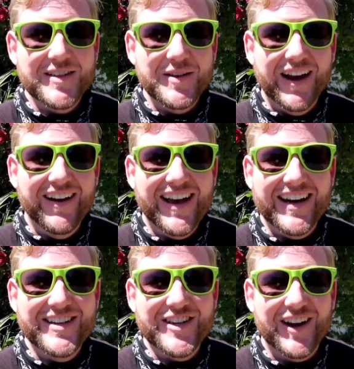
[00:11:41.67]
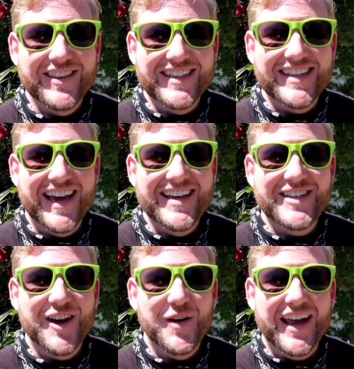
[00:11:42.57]
So Gary got his shot on The Tonight
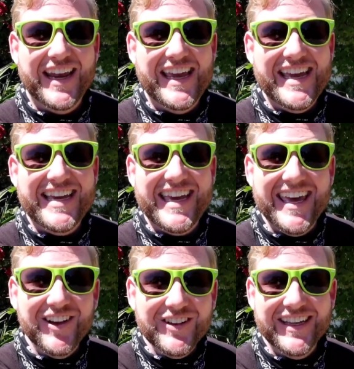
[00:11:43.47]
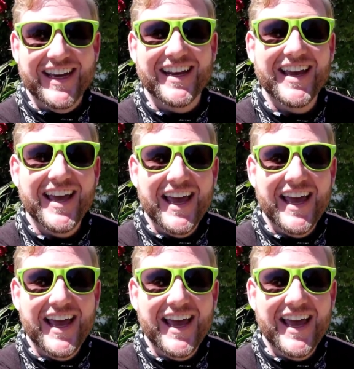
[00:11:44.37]
Show and he killed it.